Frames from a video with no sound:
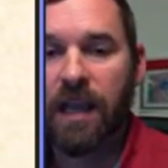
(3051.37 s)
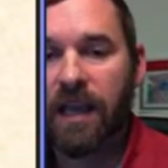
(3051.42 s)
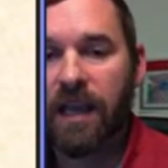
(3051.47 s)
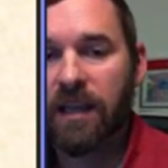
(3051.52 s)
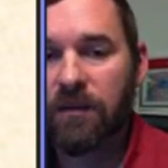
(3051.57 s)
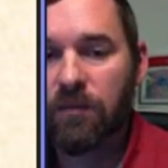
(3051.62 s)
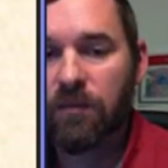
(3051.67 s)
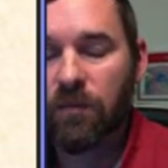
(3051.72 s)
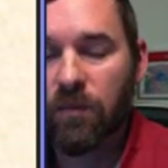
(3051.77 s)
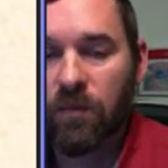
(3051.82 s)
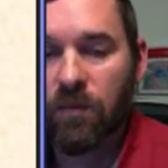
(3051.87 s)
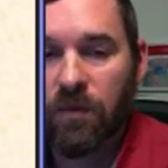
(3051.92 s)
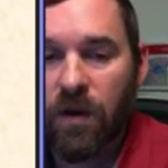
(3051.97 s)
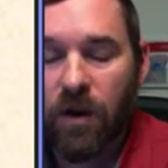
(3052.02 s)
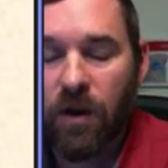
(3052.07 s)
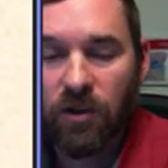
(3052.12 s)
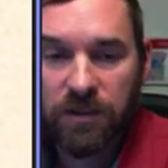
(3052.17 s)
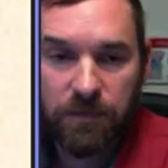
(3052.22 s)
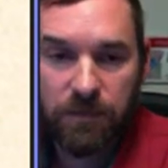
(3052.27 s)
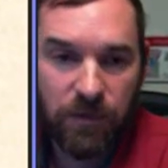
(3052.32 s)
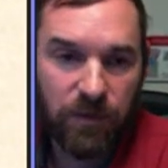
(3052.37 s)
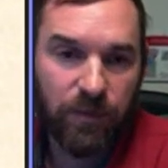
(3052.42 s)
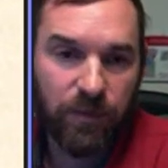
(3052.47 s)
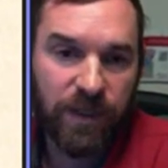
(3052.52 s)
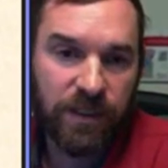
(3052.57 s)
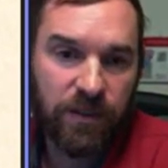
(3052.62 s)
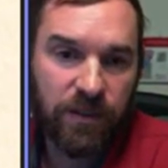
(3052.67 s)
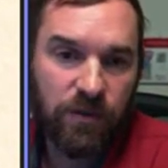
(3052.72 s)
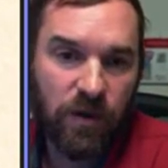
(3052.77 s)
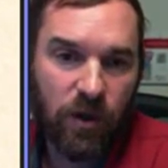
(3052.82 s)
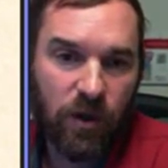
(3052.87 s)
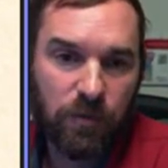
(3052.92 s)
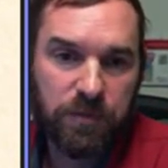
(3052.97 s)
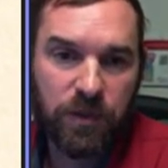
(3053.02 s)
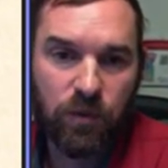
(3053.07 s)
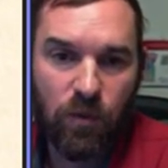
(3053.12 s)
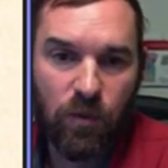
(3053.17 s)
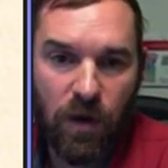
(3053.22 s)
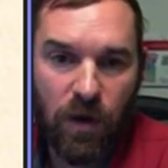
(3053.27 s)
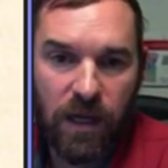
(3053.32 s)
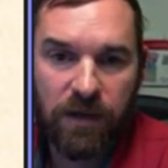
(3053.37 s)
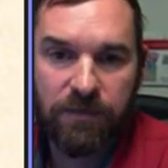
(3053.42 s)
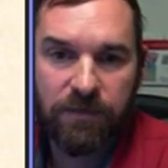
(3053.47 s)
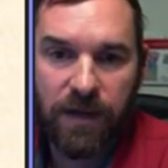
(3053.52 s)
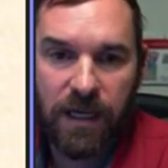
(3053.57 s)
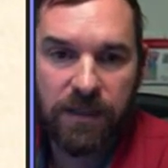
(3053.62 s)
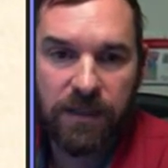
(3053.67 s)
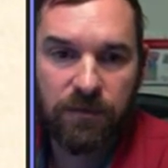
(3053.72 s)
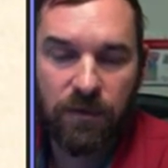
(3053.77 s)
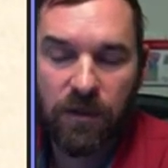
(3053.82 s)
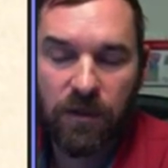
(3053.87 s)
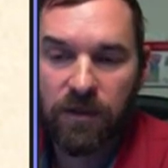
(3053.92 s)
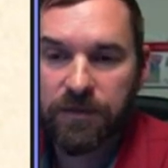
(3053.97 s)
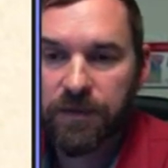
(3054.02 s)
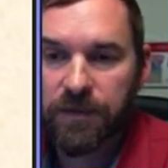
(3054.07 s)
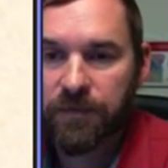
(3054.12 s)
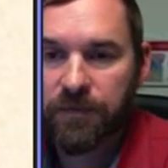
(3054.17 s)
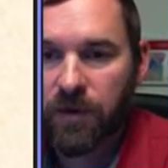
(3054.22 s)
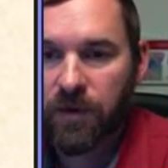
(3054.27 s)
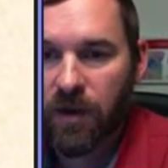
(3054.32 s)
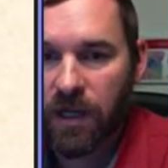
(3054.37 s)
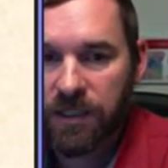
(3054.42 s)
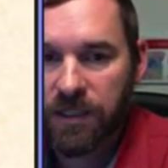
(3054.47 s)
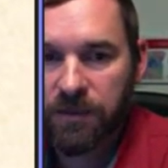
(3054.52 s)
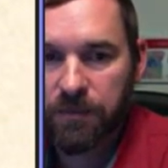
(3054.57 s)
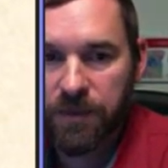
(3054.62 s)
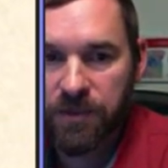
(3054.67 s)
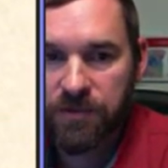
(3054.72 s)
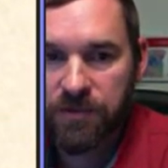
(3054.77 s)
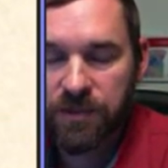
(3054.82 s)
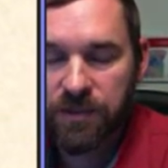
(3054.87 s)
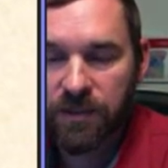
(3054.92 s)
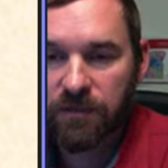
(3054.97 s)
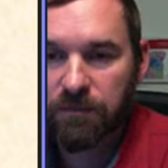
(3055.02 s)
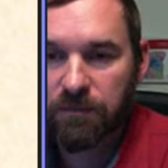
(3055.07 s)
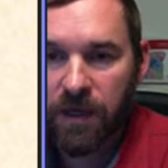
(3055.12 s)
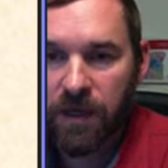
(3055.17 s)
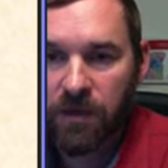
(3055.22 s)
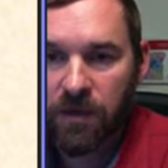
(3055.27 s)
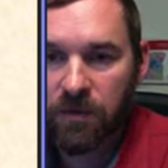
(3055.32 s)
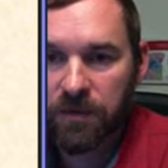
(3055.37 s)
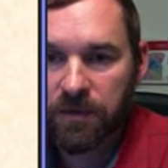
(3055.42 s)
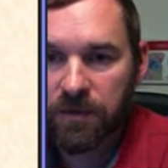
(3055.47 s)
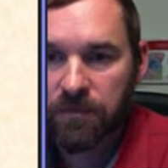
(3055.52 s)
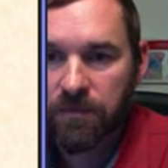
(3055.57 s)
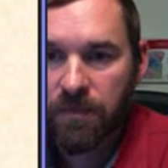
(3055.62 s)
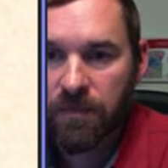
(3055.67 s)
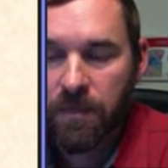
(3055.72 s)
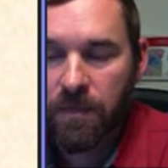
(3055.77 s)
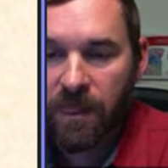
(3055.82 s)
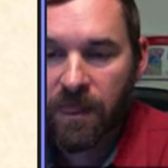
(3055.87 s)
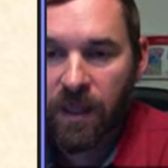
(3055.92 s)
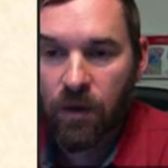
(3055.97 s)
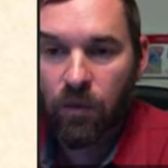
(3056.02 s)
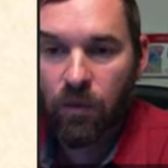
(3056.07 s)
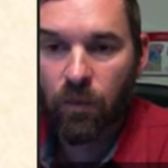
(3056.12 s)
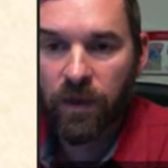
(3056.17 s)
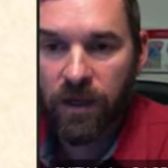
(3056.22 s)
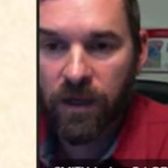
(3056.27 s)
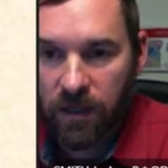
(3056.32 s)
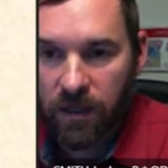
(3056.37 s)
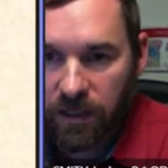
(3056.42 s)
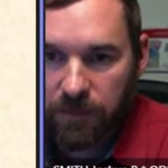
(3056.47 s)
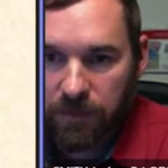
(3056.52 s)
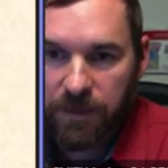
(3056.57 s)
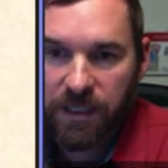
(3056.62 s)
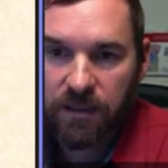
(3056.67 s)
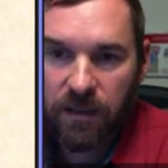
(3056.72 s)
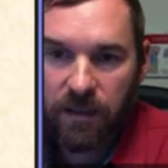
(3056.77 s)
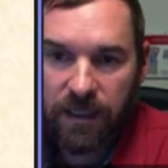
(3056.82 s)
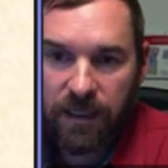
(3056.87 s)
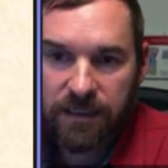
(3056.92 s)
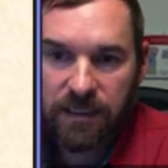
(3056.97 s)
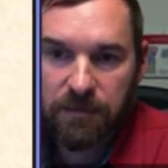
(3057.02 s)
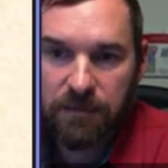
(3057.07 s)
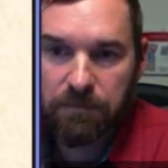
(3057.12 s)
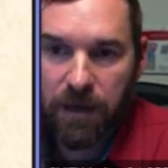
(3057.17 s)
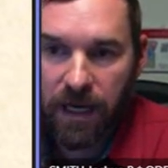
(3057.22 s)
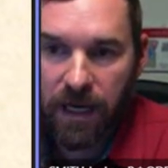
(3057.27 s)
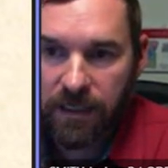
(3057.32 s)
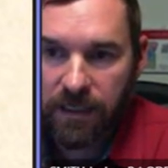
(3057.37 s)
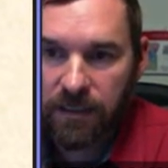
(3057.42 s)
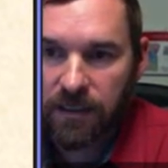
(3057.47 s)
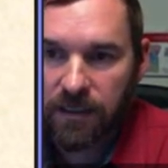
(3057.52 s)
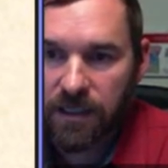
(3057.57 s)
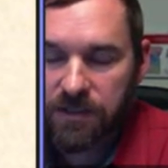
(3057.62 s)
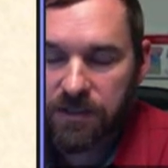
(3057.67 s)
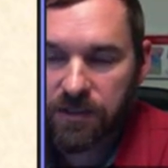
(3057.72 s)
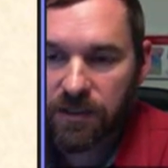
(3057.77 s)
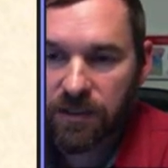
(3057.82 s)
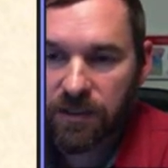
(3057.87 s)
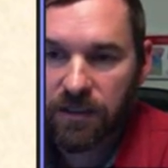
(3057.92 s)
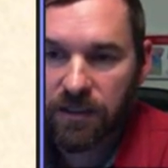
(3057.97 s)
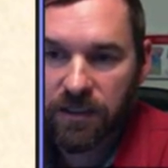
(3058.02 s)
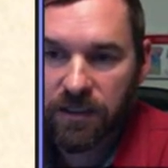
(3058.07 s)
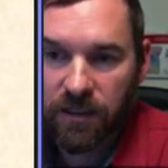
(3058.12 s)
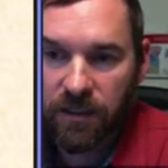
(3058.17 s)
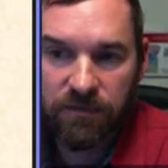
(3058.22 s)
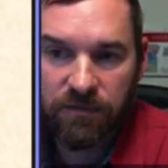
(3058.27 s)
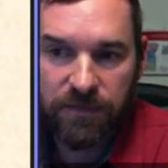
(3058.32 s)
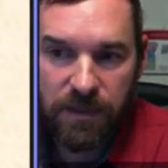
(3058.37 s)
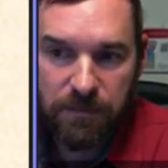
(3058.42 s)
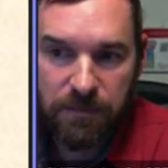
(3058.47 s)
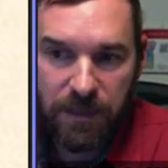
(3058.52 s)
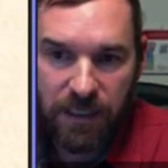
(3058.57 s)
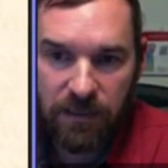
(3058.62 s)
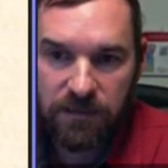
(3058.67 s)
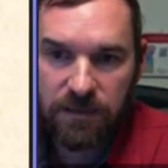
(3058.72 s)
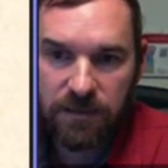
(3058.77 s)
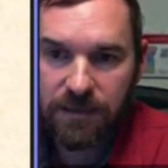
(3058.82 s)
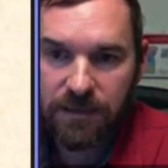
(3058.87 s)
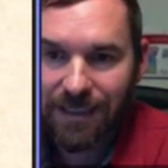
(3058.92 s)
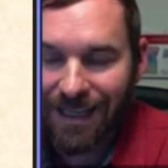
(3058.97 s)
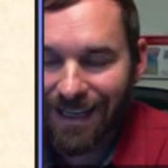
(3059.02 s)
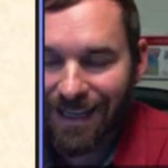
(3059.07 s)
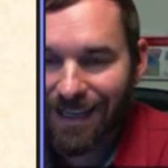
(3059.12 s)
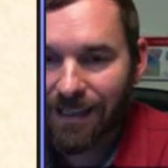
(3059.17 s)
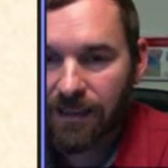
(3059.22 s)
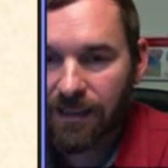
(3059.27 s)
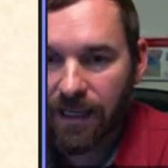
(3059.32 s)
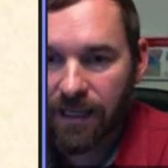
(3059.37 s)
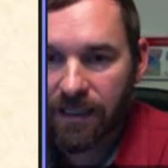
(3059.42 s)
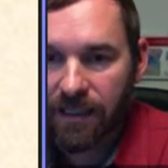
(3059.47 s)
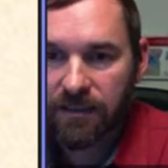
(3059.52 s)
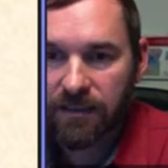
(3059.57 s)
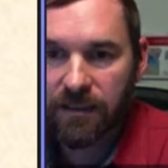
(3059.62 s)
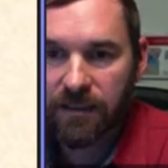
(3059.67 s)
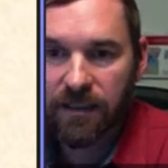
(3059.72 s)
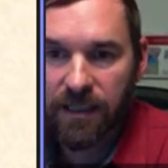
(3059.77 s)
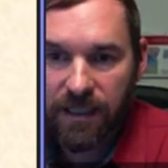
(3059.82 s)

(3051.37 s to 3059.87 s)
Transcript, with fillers: And Ultimately, we do hope to quantify the relative contribution of both. We are going to be collecting body condition on adult females and tying that into